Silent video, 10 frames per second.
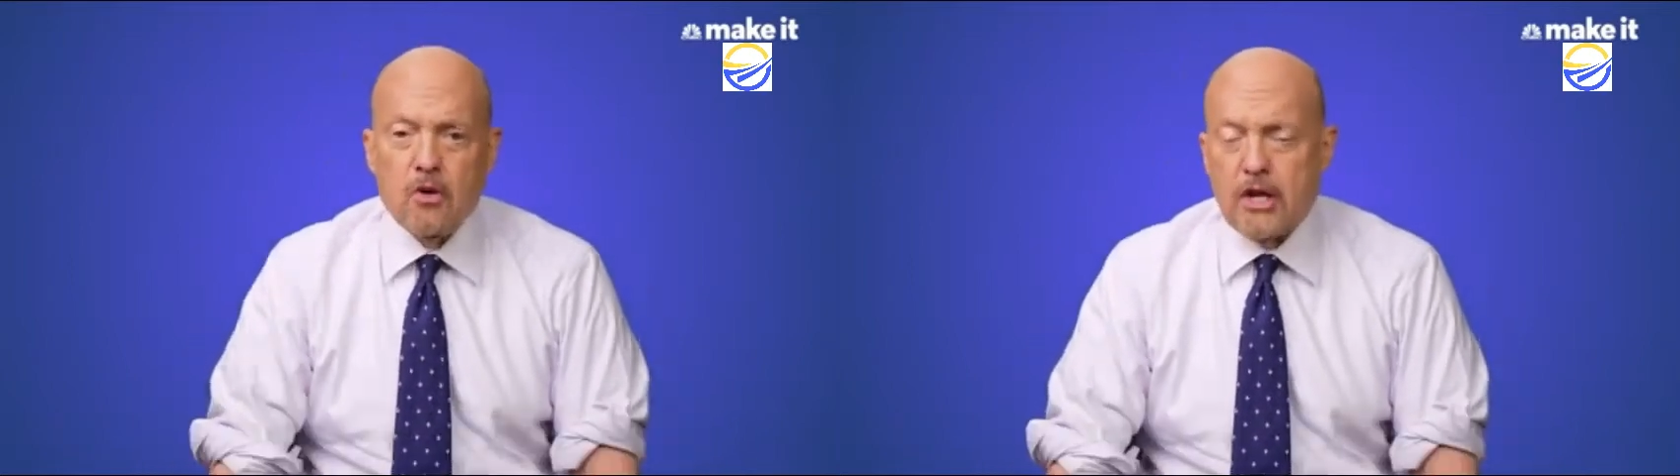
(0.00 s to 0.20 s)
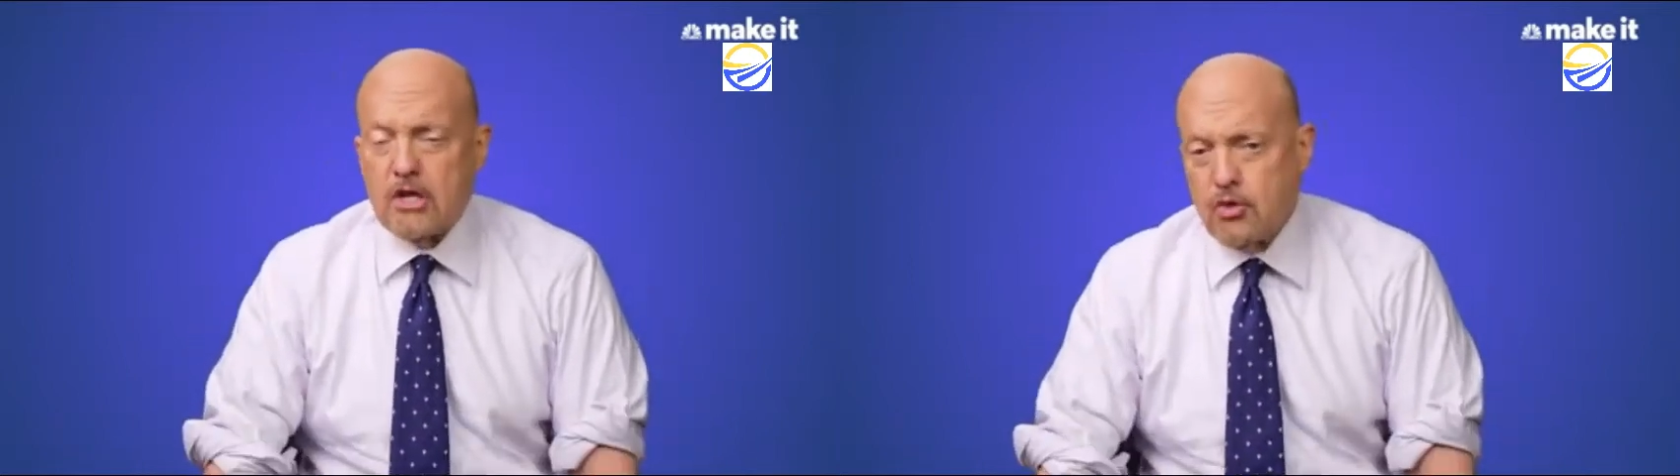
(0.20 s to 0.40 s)

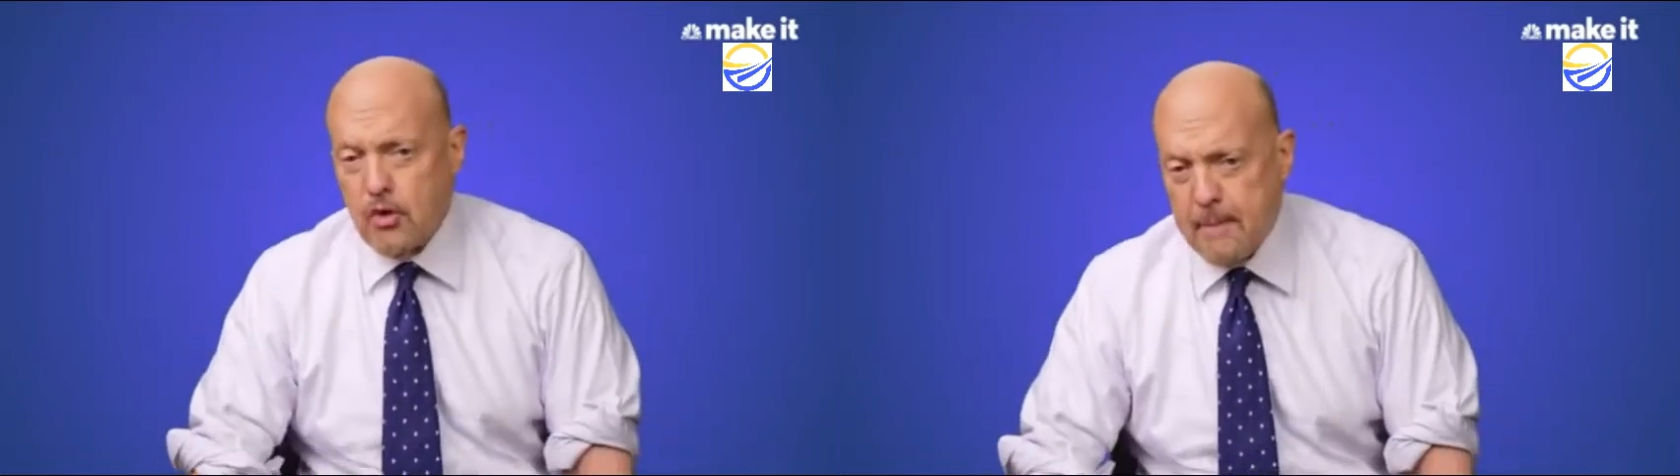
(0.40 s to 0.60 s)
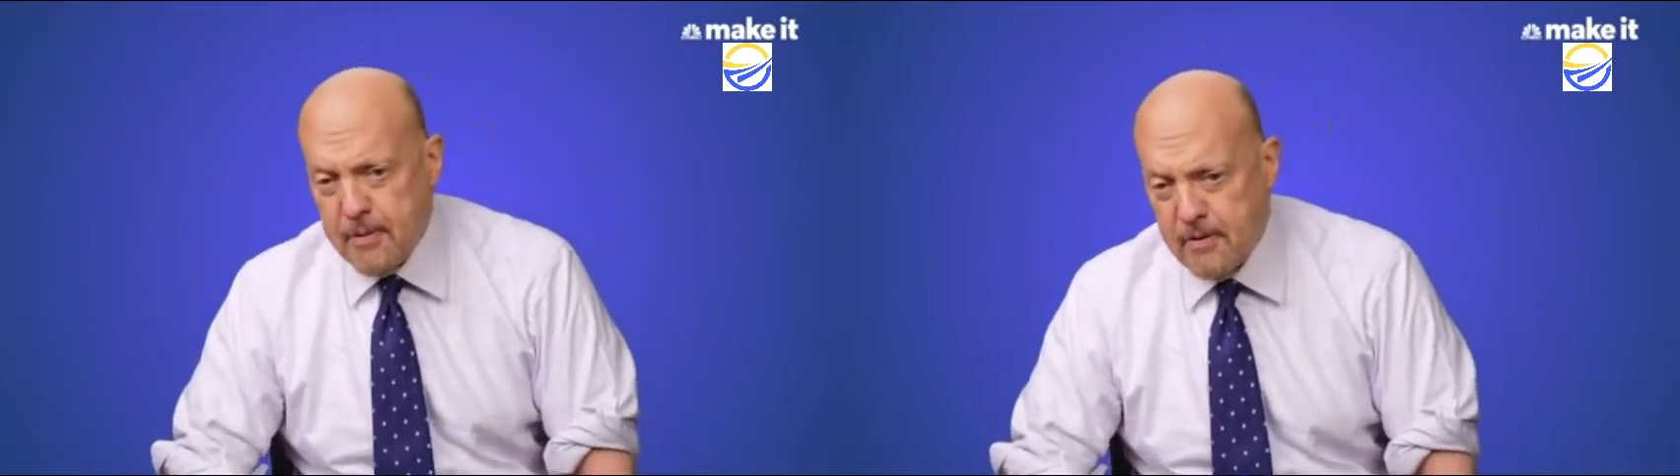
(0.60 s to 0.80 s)
On a
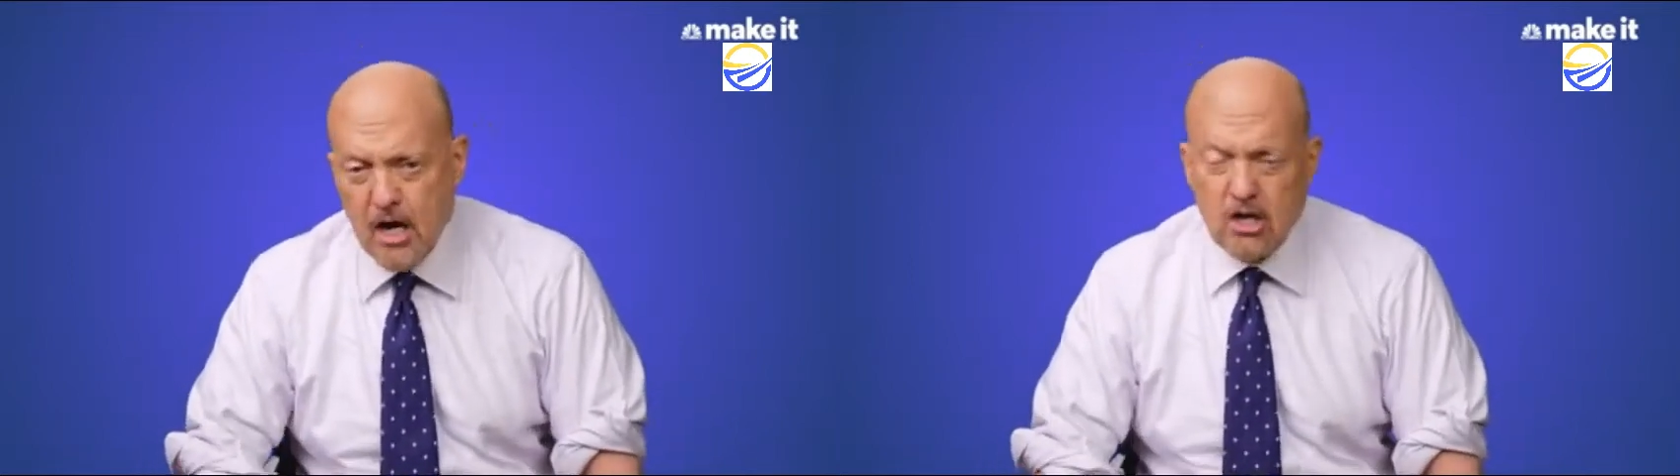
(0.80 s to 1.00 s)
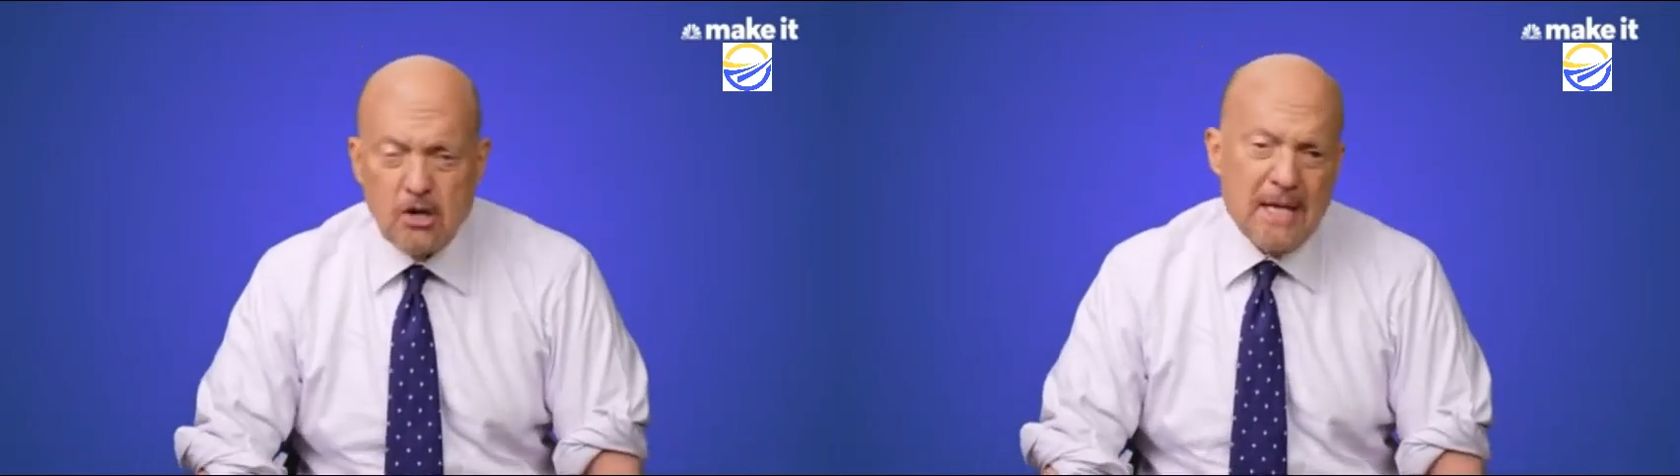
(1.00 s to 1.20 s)
trip, are
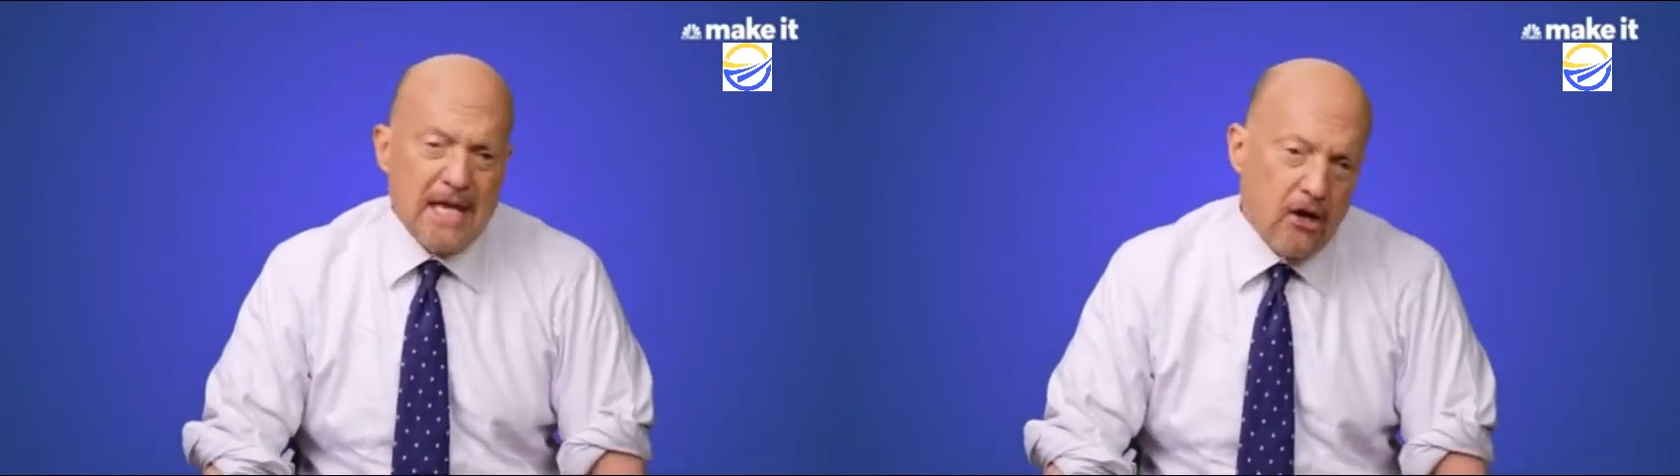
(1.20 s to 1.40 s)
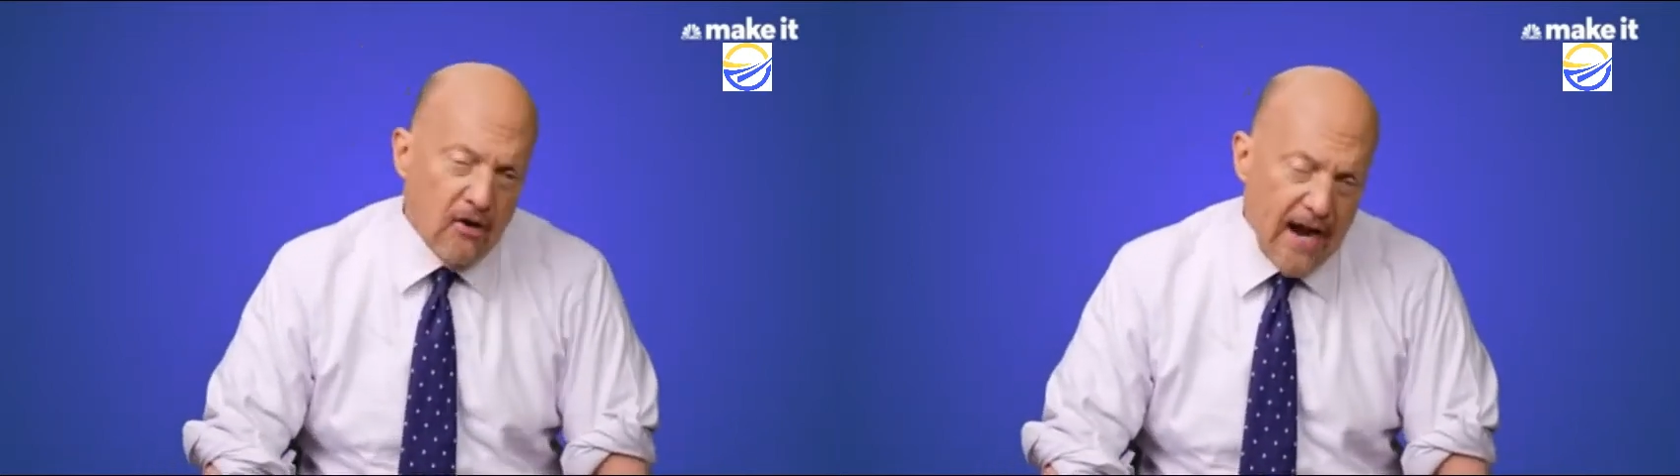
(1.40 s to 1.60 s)
you going to be
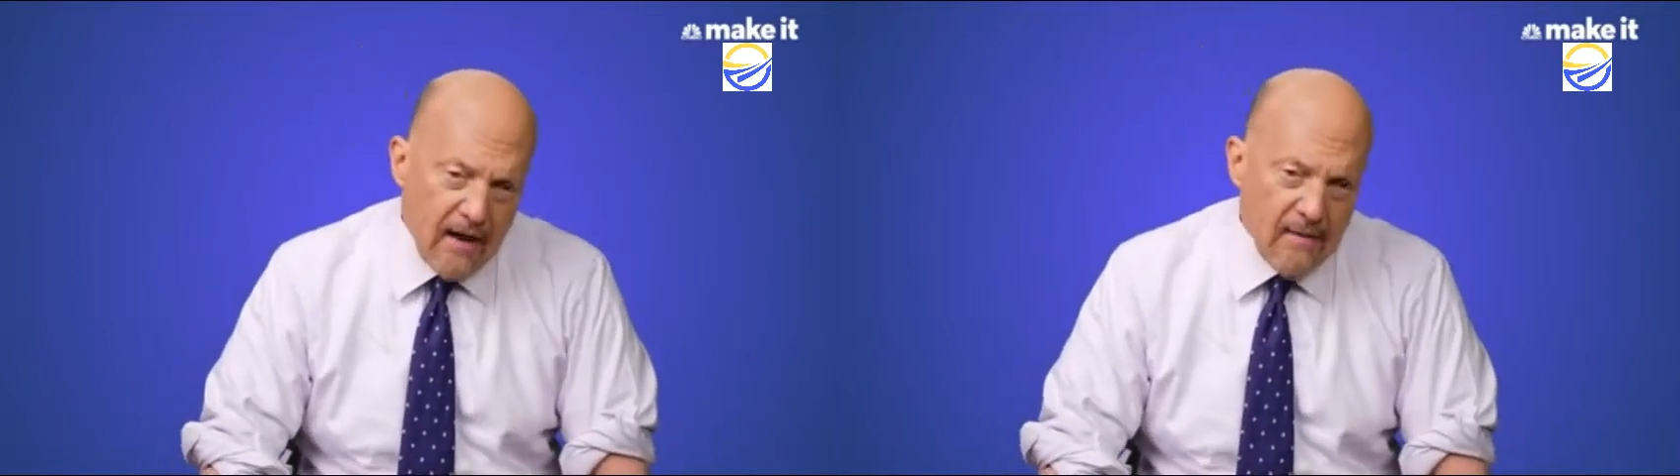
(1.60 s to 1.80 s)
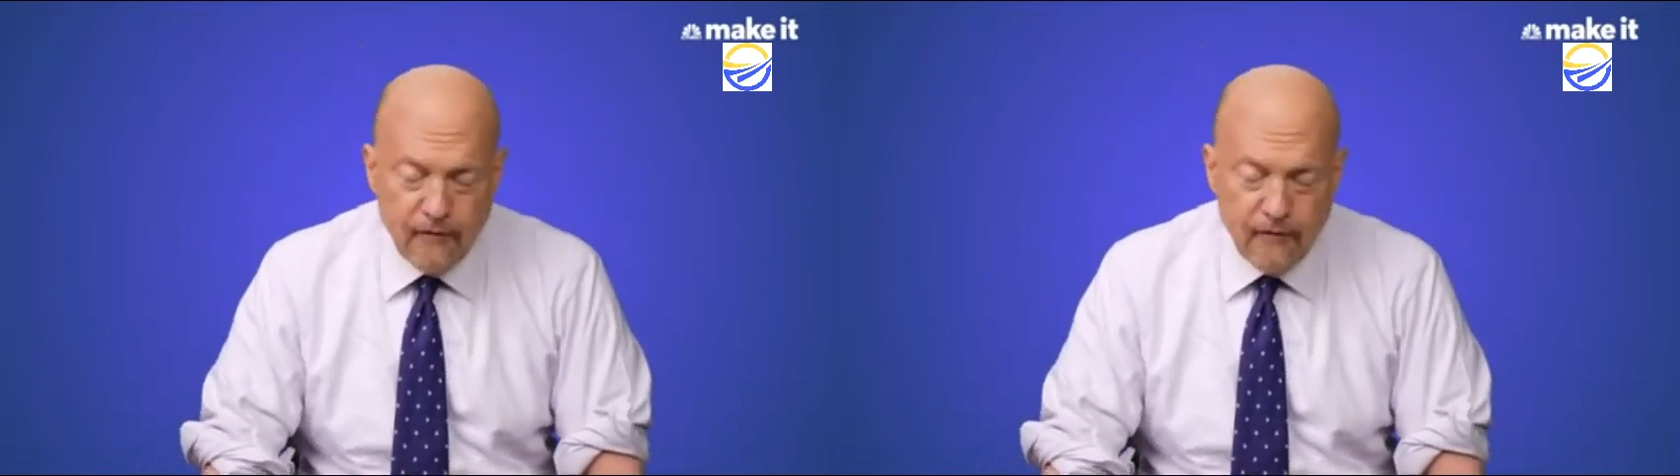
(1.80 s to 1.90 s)
in or out?